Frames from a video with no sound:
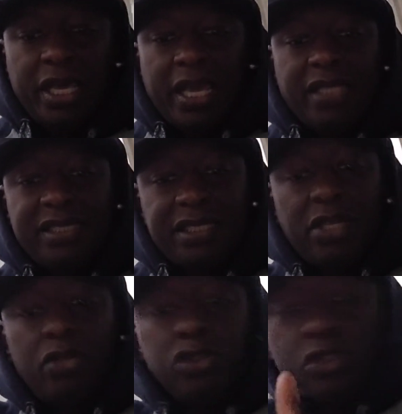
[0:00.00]
and
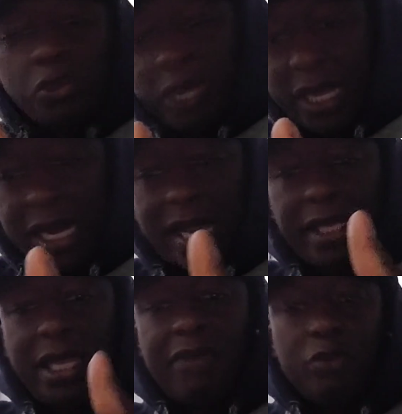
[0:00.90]
still do it at a high
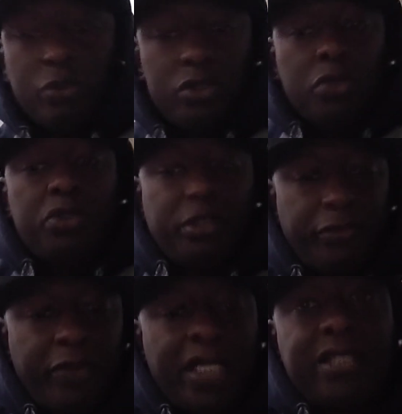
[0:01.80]
level due to the
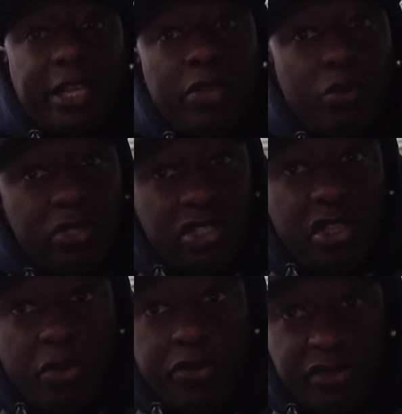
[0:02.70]
fact that you are
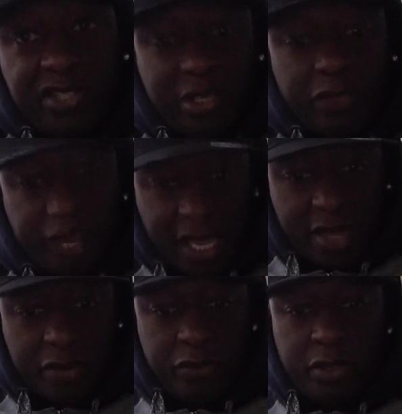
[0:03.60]
slowing yourself
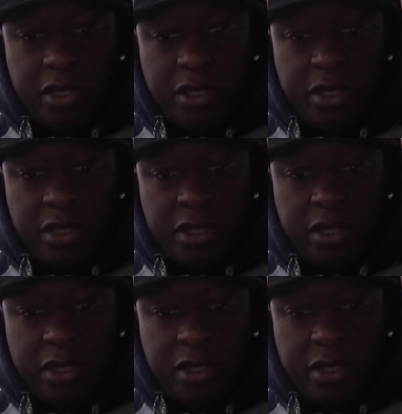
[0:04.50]
down